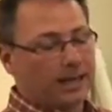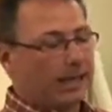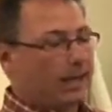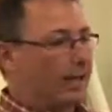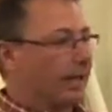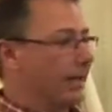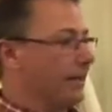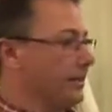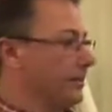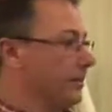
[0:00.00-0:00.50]

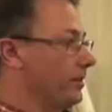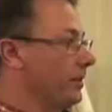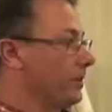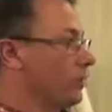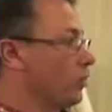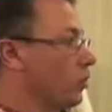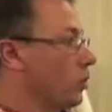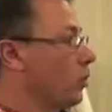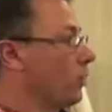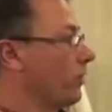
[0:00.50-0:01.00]

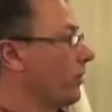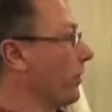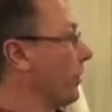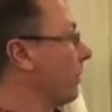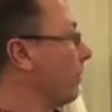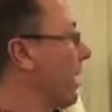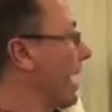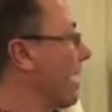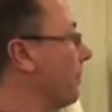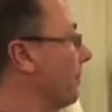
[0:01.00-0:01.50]
and grow very
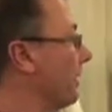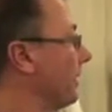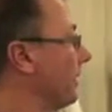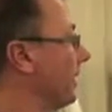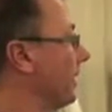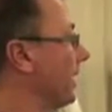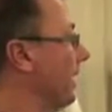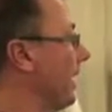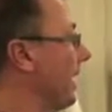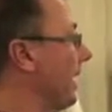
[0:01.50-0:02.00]

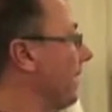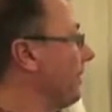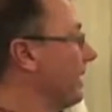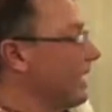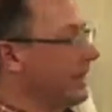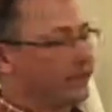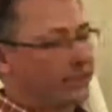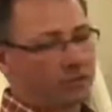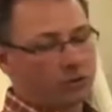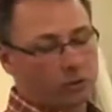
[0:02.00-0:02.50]
rapidly, and
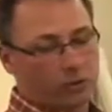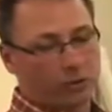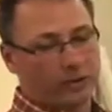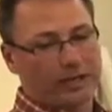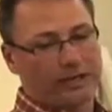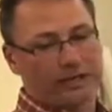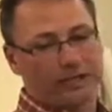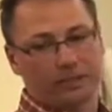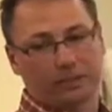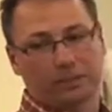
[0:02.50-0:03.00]
that can
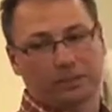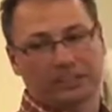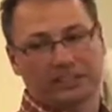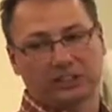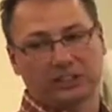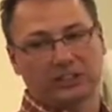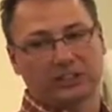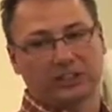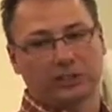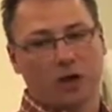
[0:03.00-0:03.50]
create a
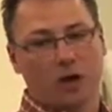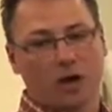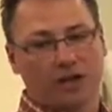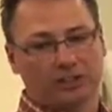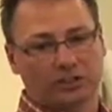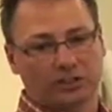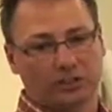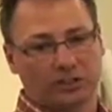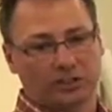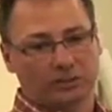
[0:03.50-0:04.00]
depletion in
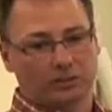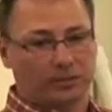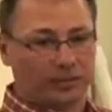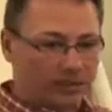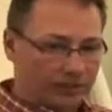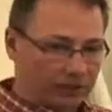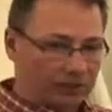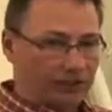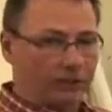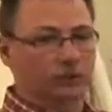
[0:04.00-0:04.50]
oxygen
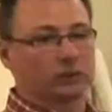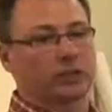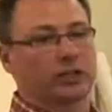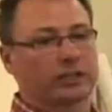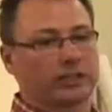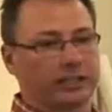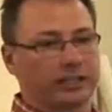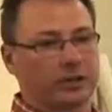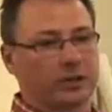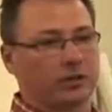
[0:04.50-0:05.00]
because they're
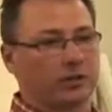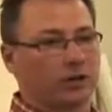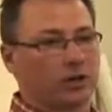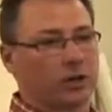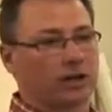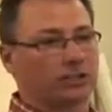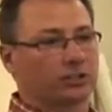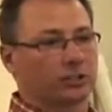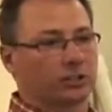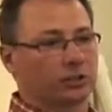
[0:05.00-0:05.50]
sucking all the
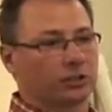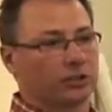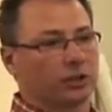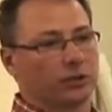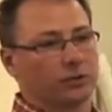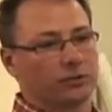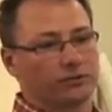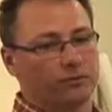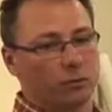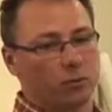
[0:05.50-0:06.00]
oxygen
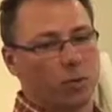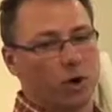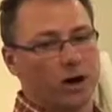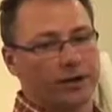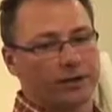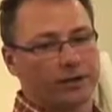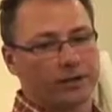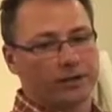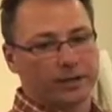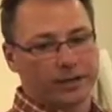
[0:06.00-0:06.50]
out of the
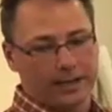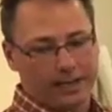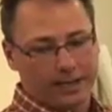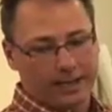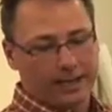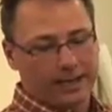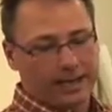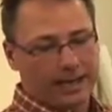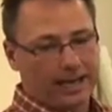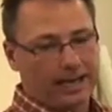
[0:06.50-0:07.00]
water,
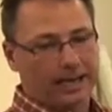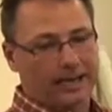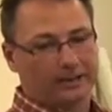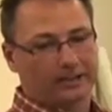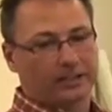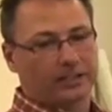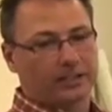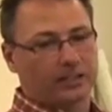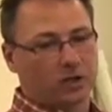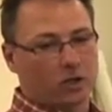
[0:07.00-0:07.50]
and
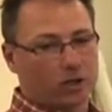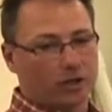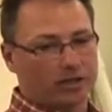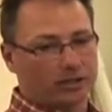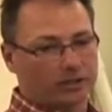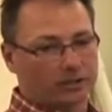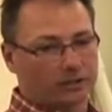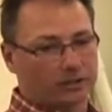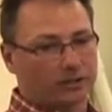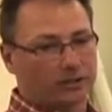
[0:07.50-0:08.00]
it can
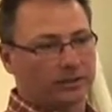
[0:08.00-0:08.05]
cause